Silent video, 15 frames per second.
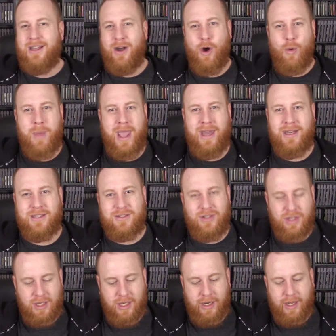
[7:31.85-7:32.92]
Oh man, it's
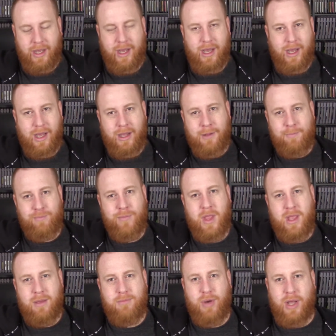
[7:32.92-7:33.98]
good.
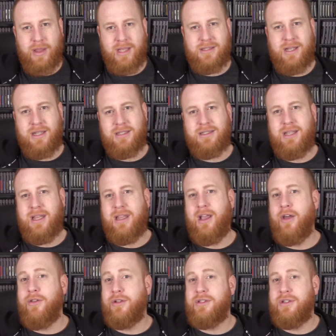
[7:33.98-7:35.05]
But that's not to say the
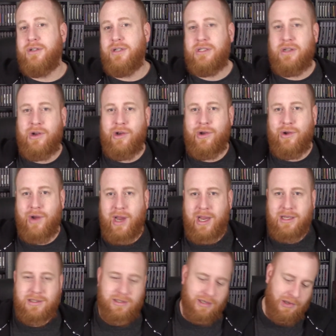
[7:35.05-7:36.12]
other series aren't
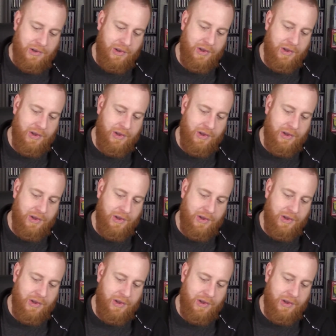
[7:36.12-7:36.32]
great.